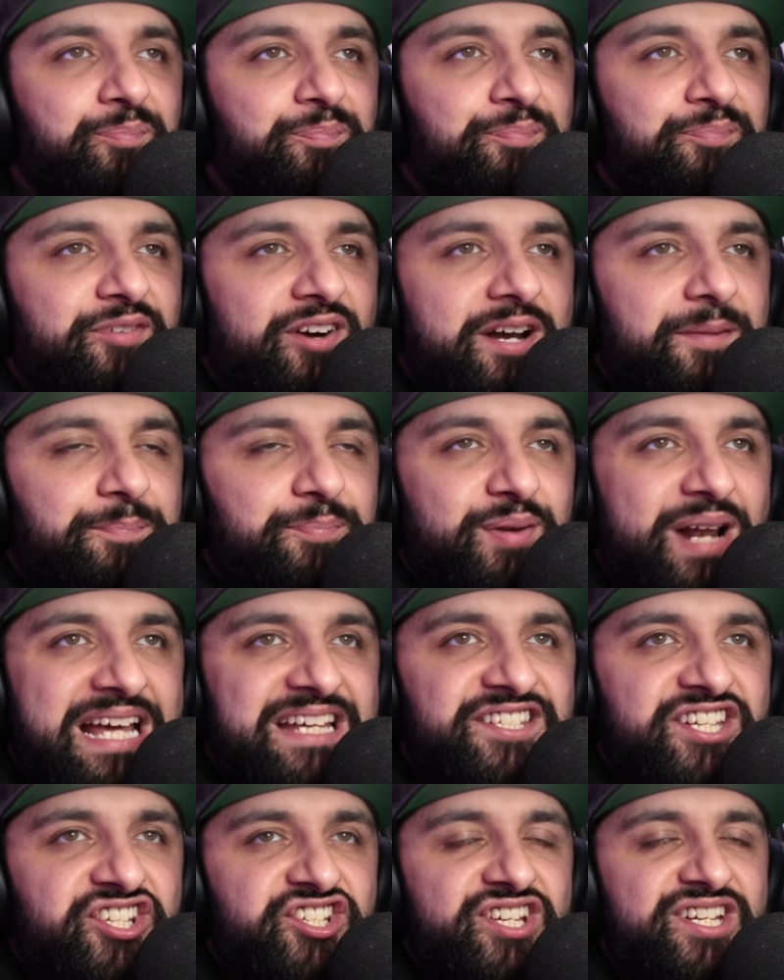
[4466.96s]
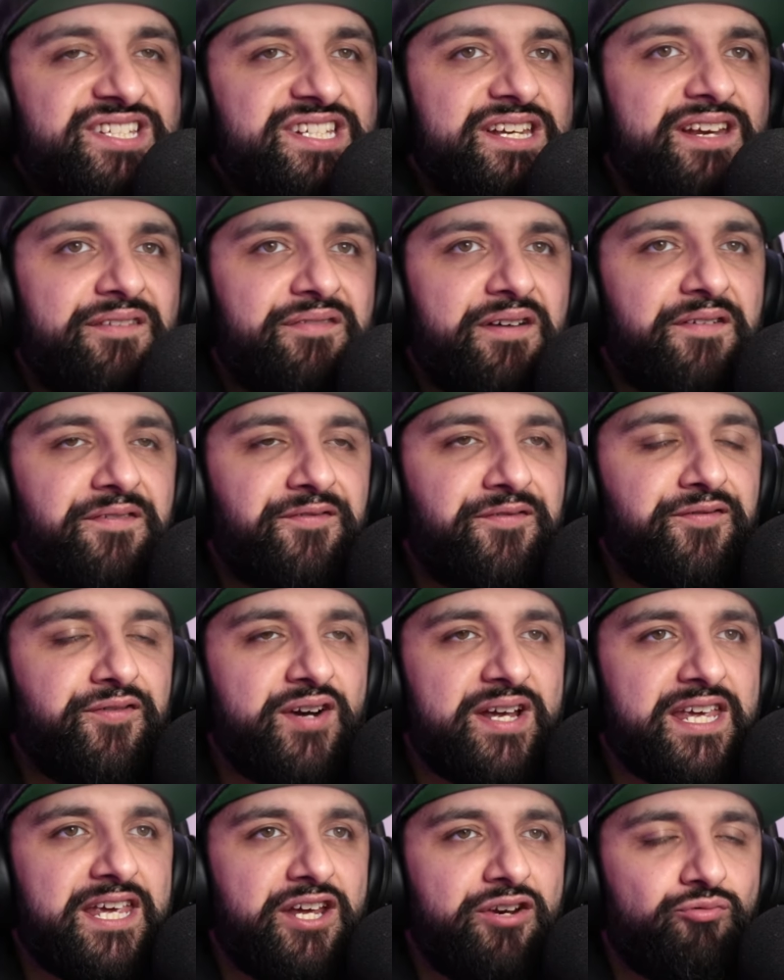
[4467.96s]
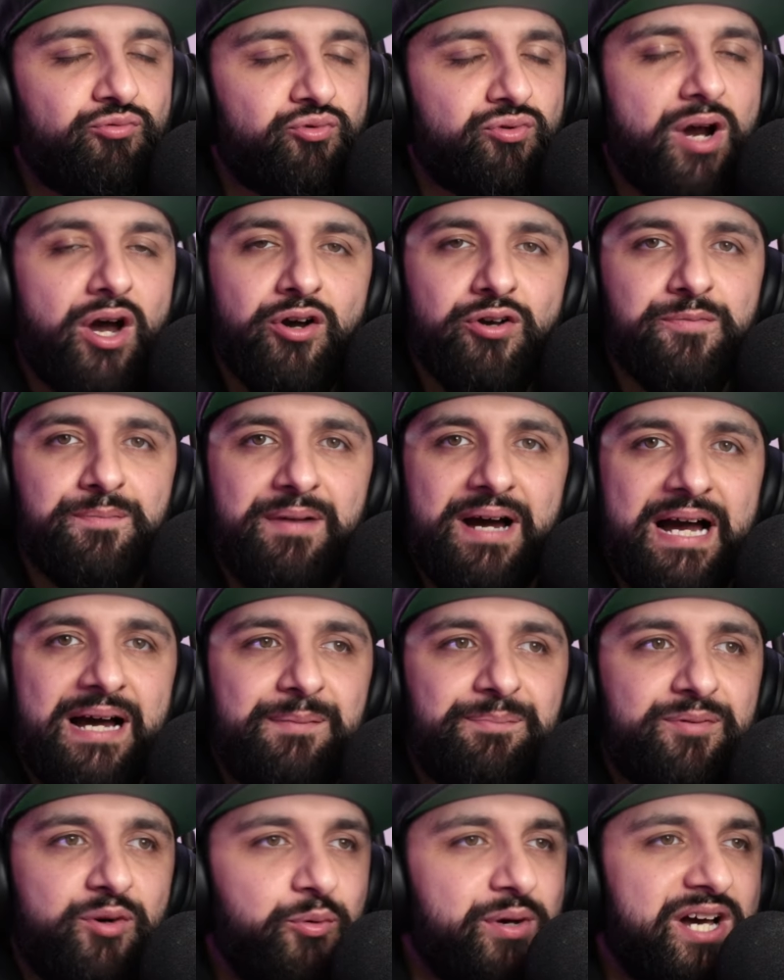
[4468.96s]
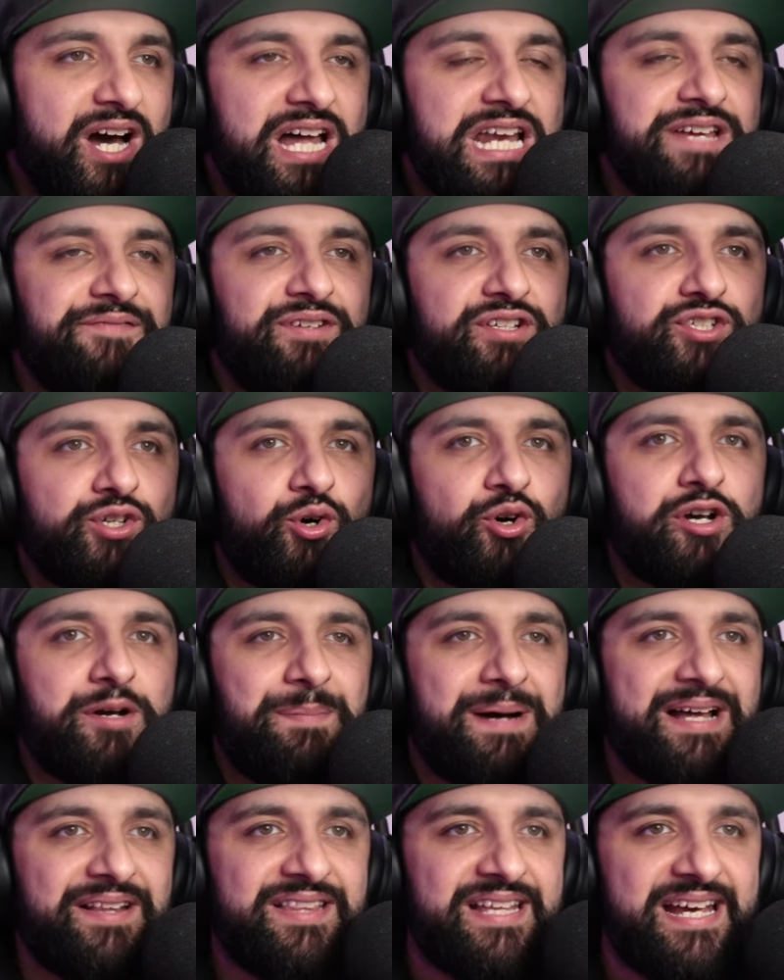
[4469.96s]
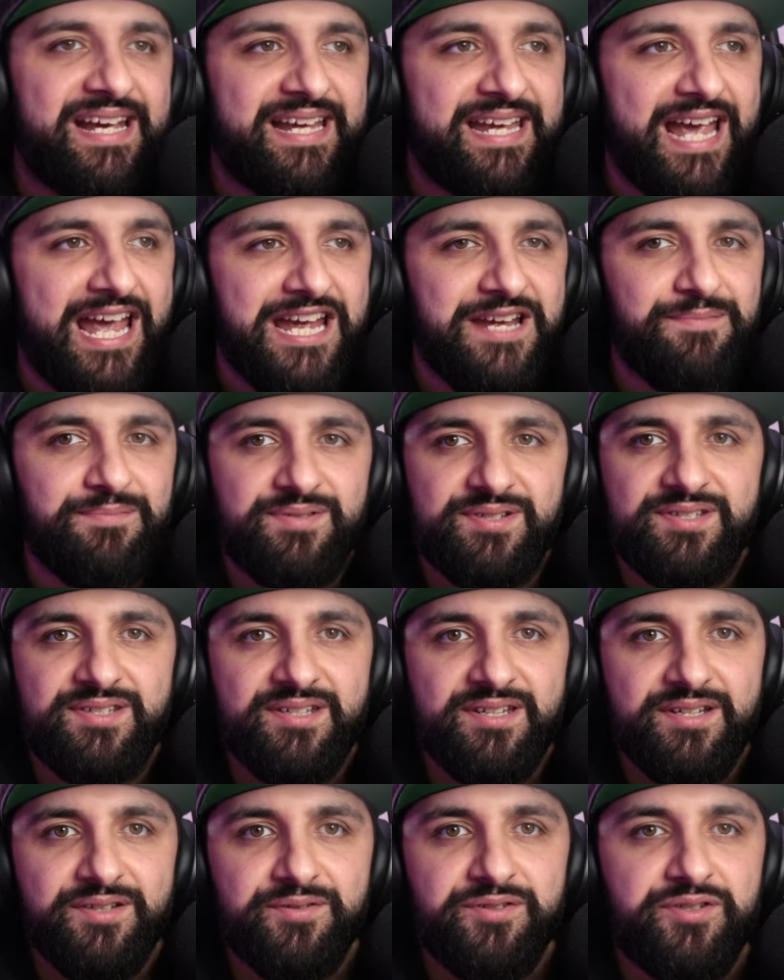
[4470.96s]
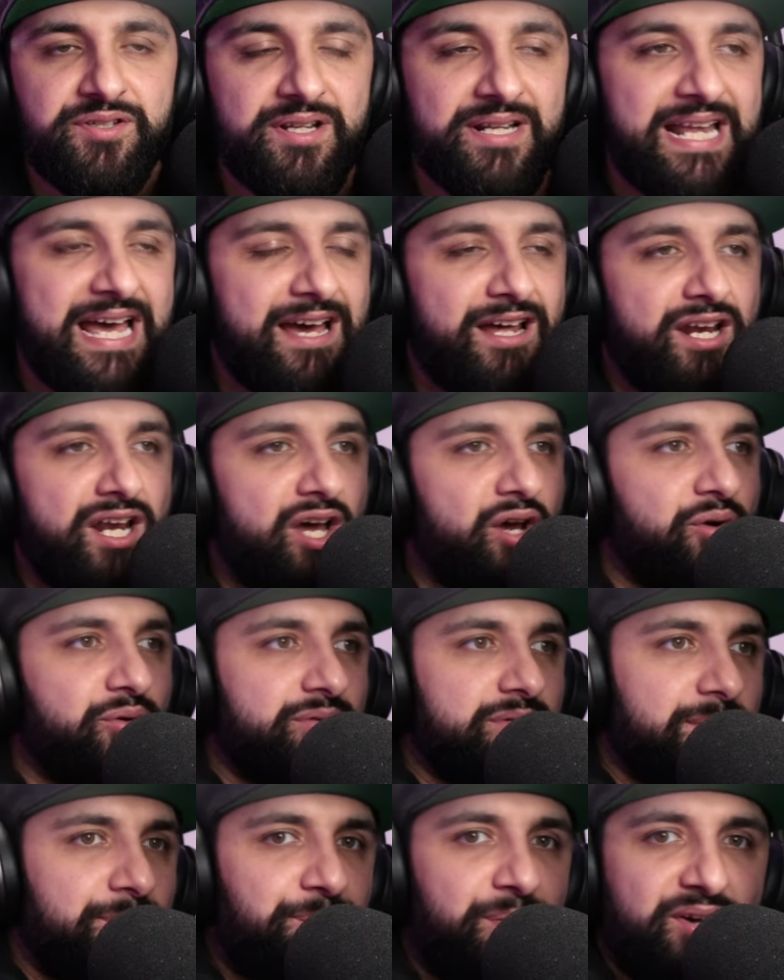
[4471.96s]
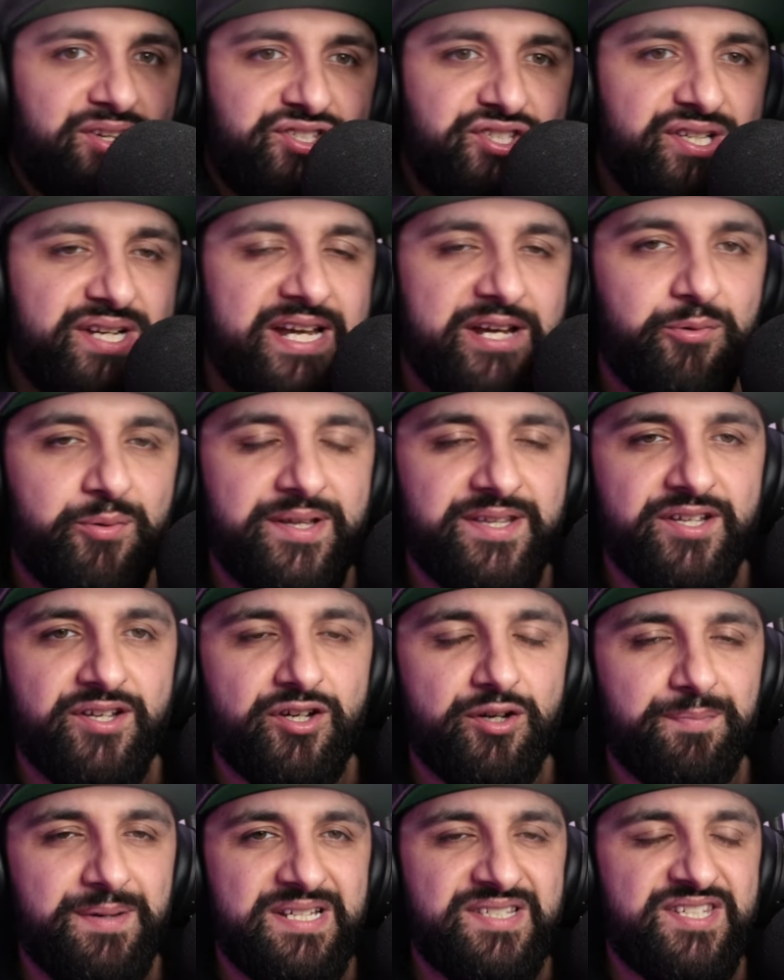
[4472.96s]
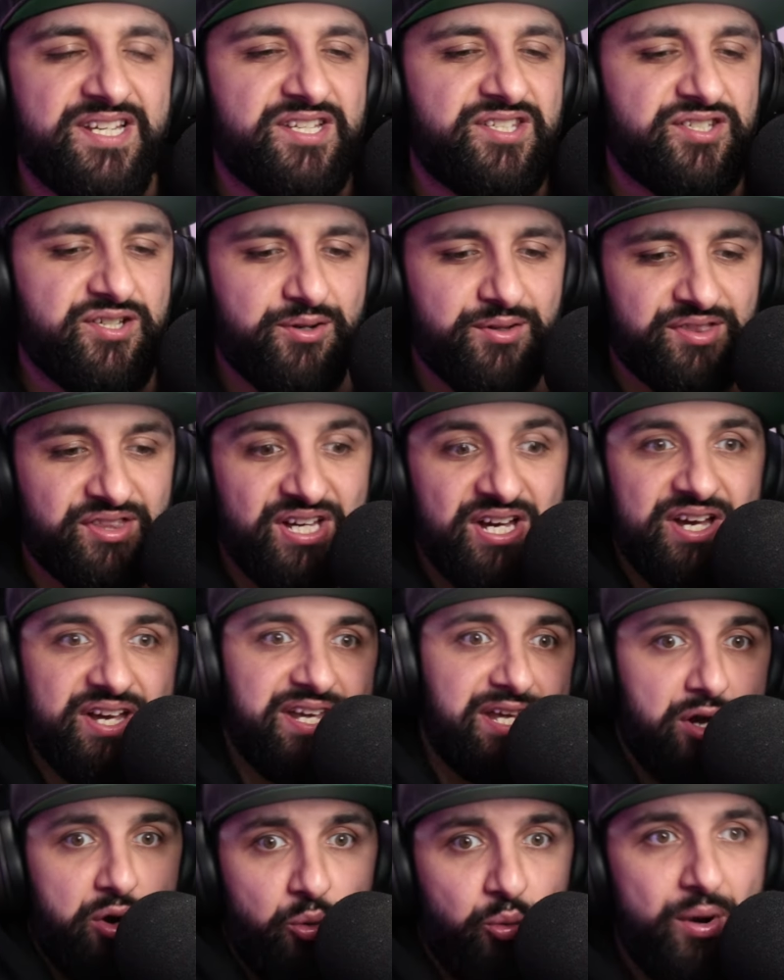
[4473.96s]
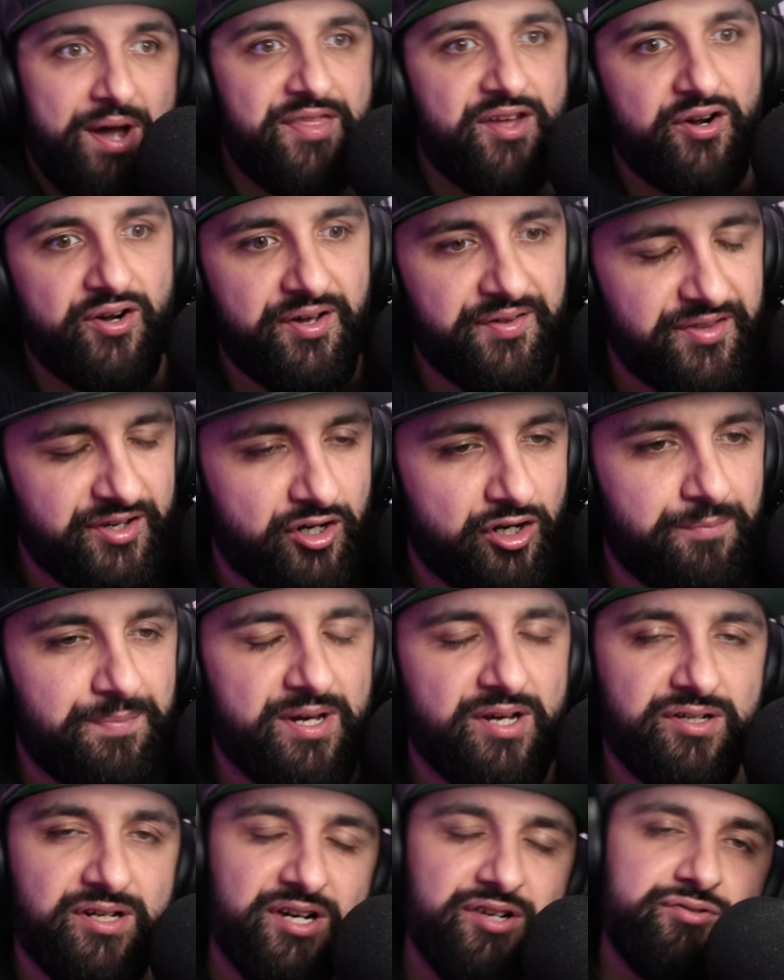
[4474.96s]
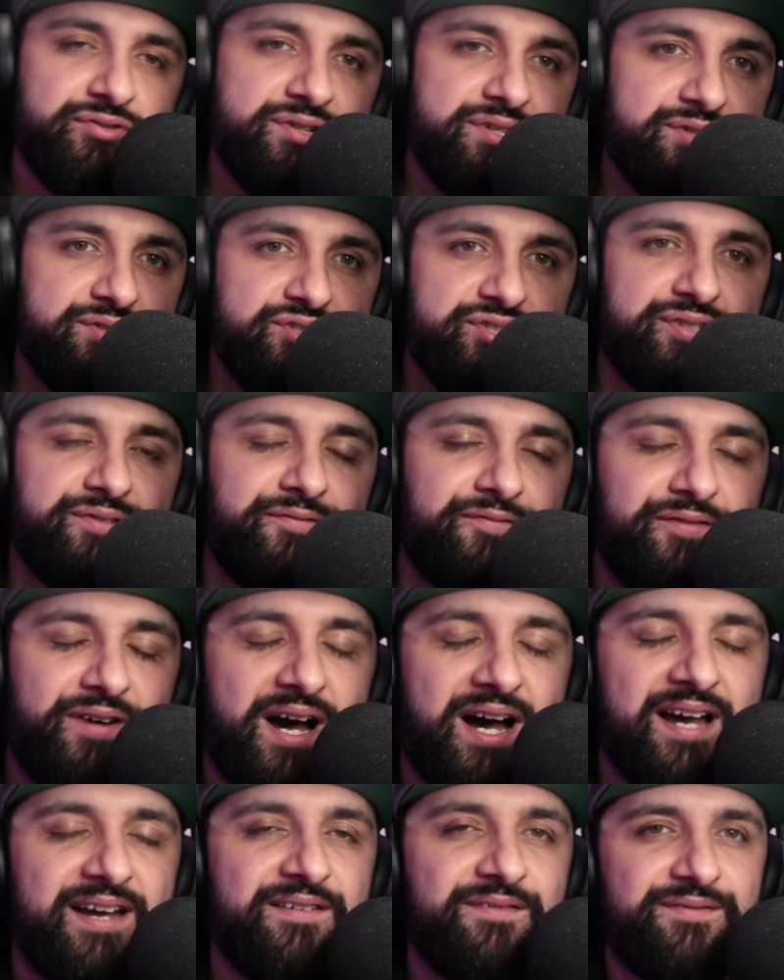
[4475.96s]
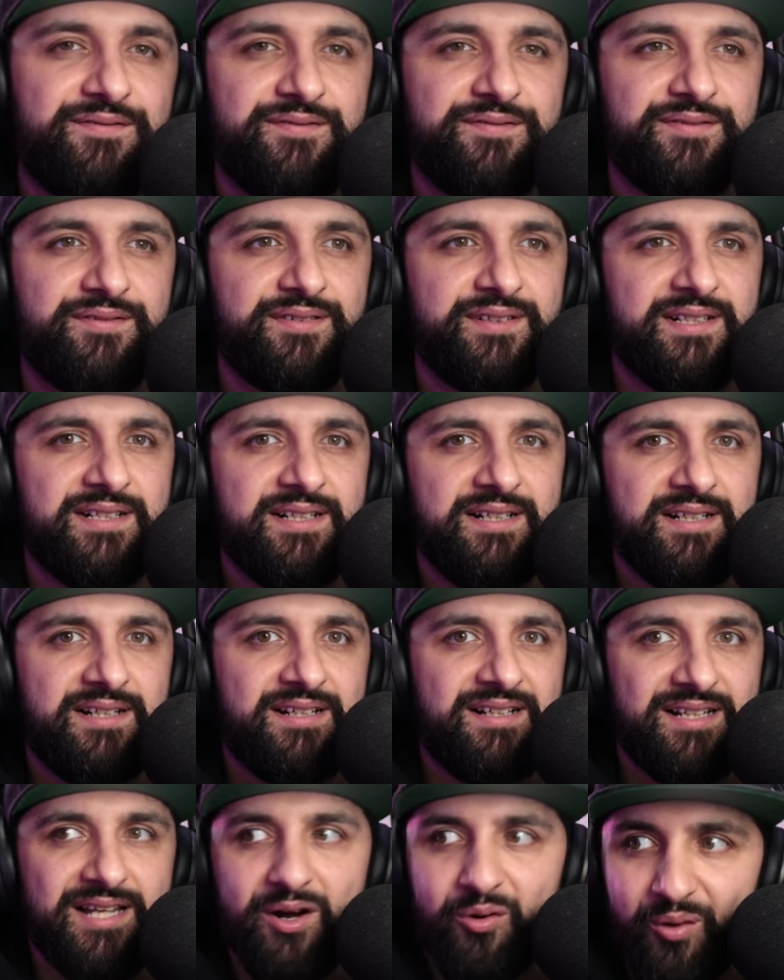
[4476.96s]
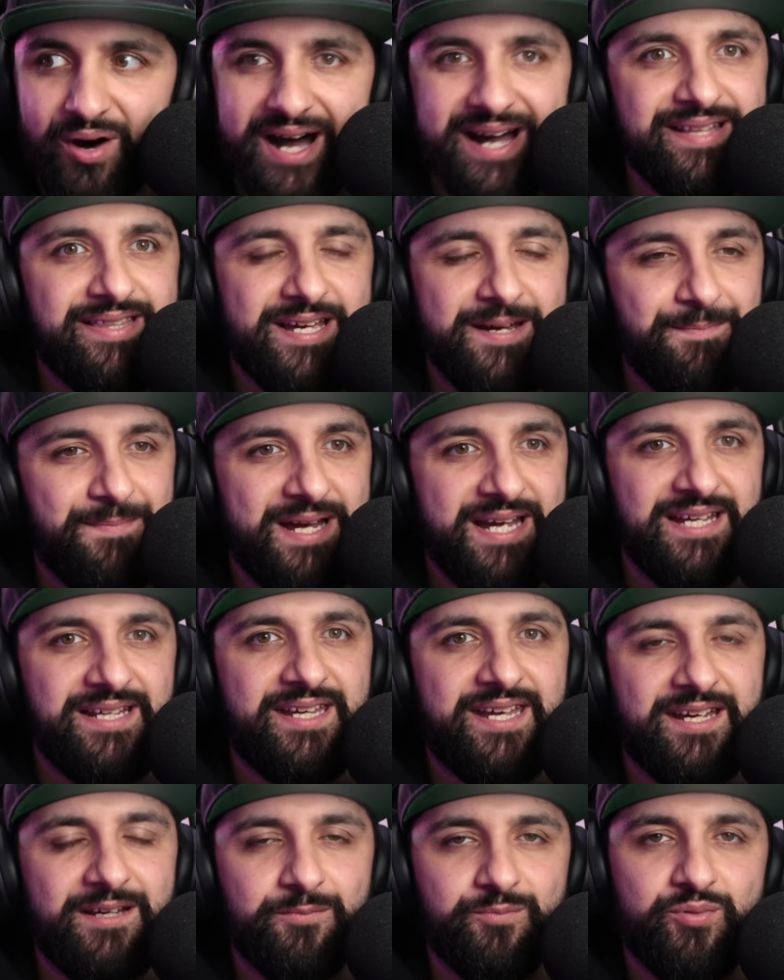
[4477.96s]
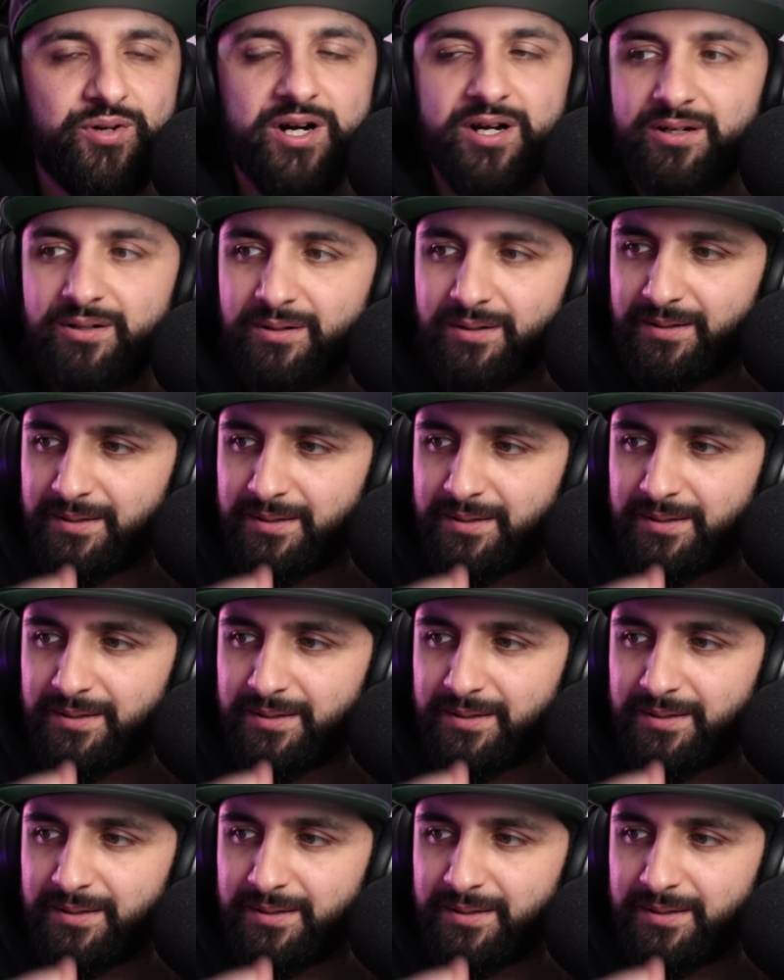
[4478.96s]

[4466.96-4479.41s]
For PlayStation doesn't even have a freaking roadmap. We can't even talk about their games let alone postulate whether they're going to be 60 or 30, whether or not they're going to be on Unreal Engine 5. Like, what are they making, bro?